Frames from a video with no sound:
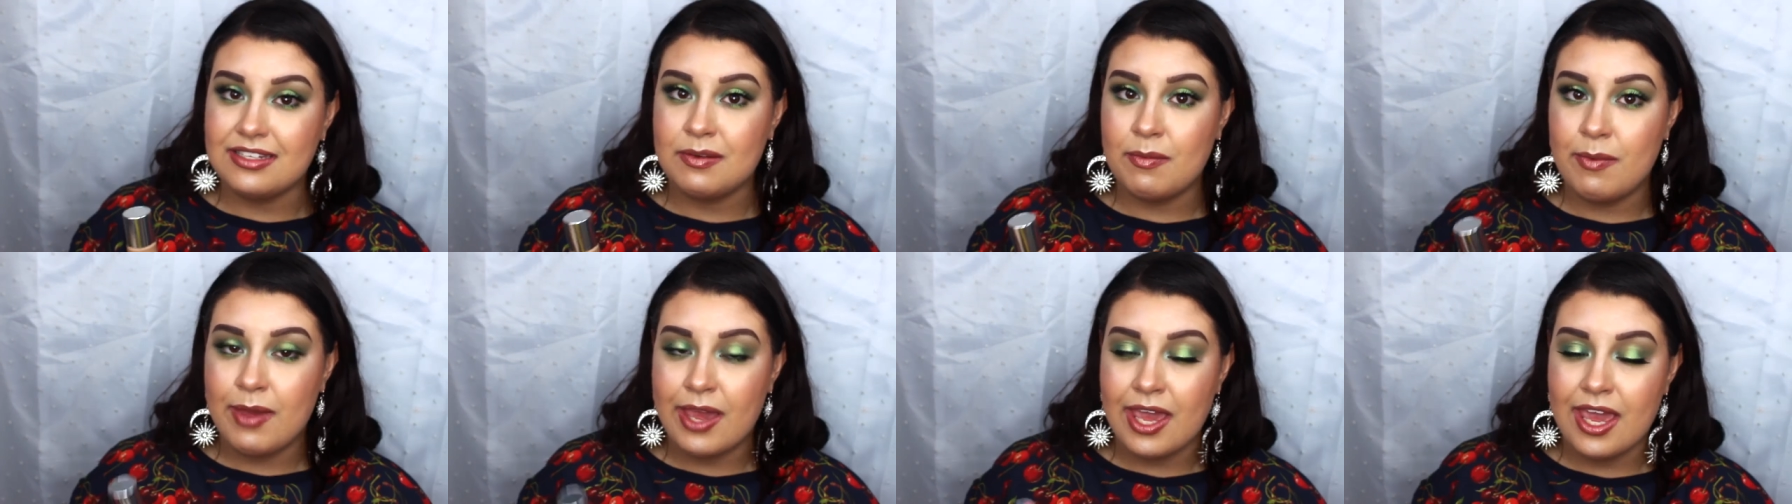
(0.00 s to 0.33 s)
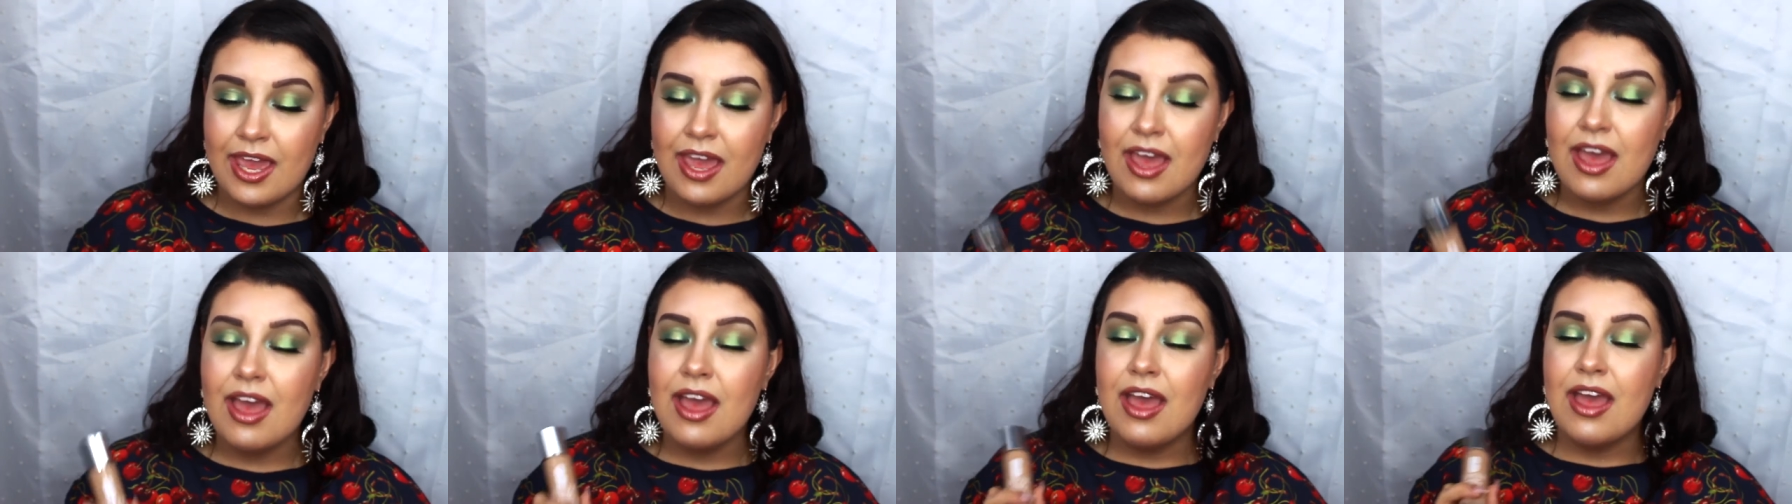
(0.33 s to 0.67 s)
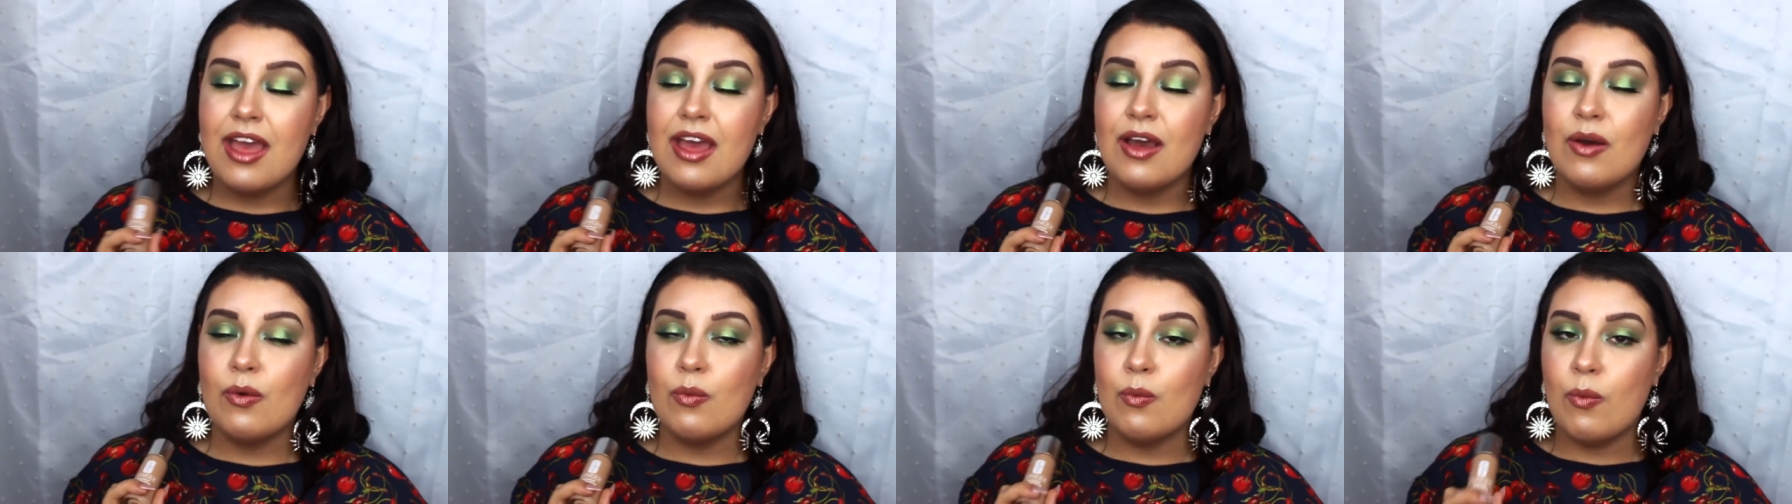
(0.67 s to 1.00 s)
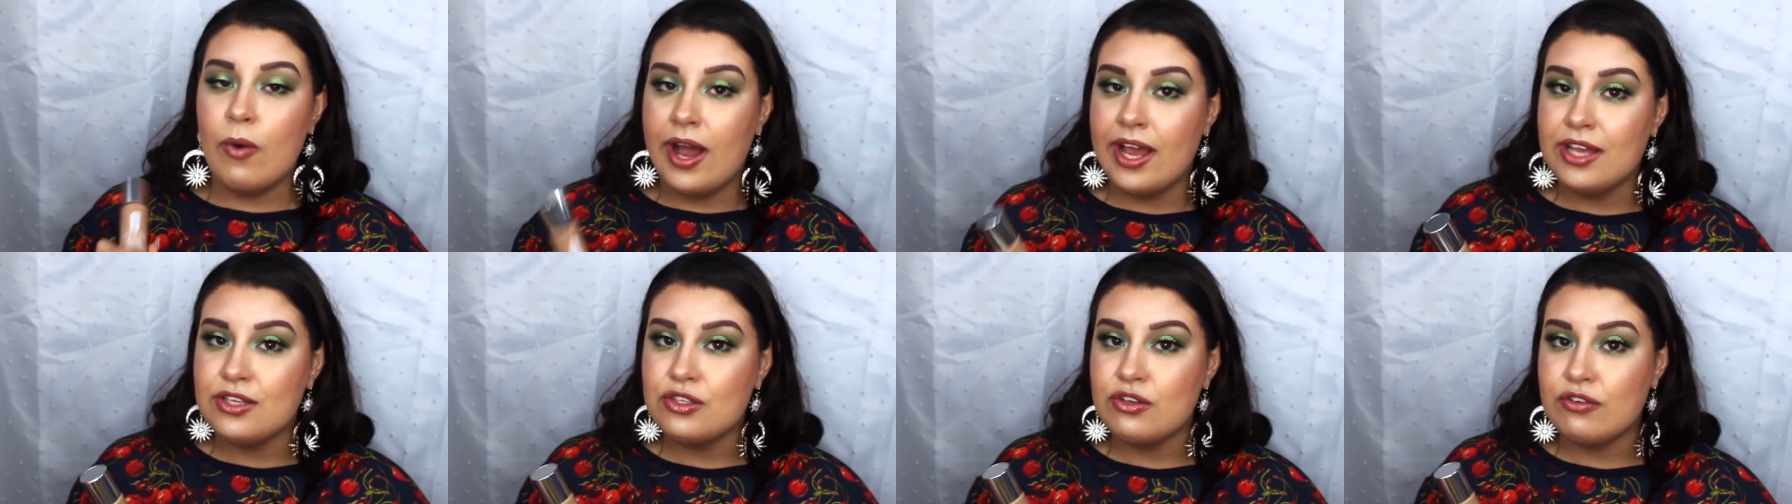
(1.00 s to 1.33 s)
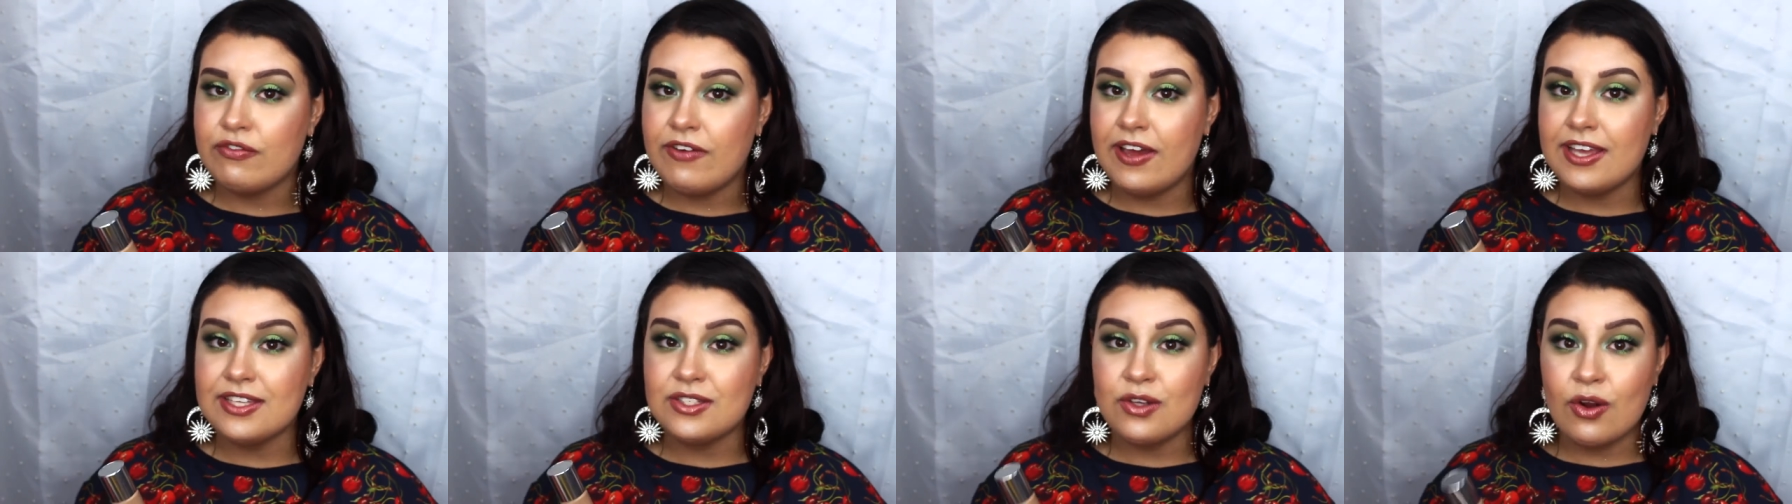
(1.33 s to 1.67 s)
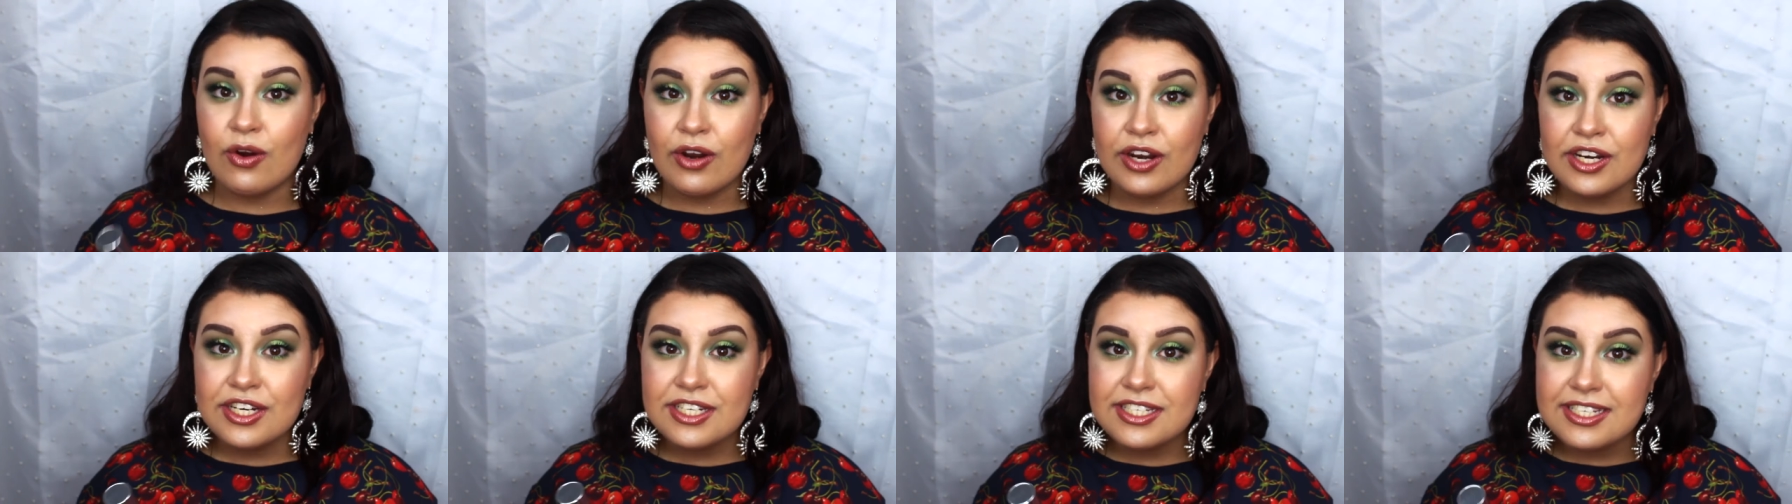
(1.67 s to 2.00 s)
to me, "Why is your face
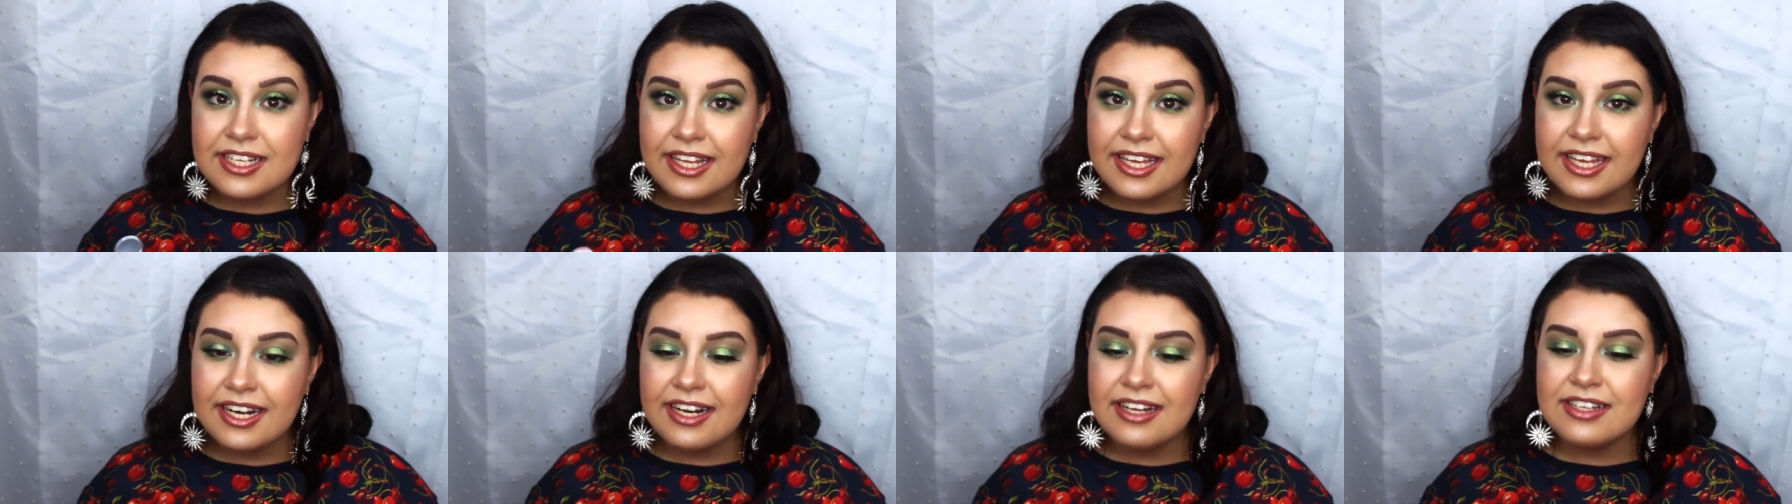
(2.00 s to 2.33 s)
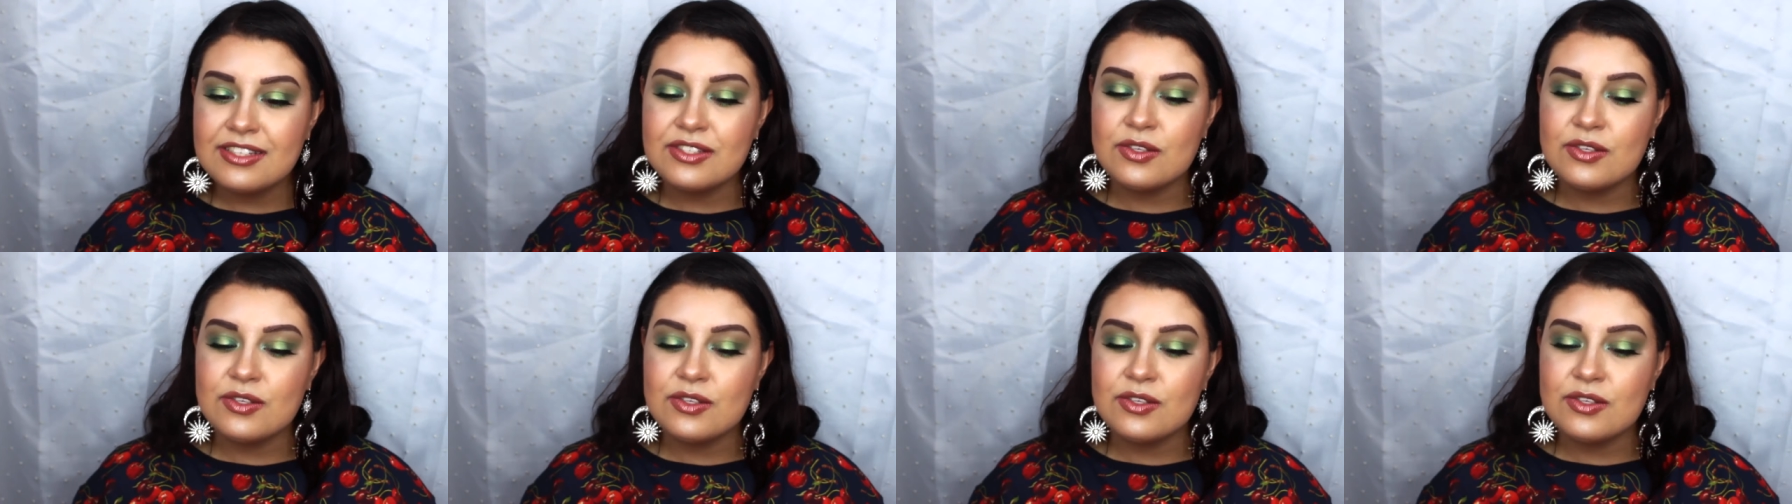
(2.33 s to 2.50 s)
orange, Celina?"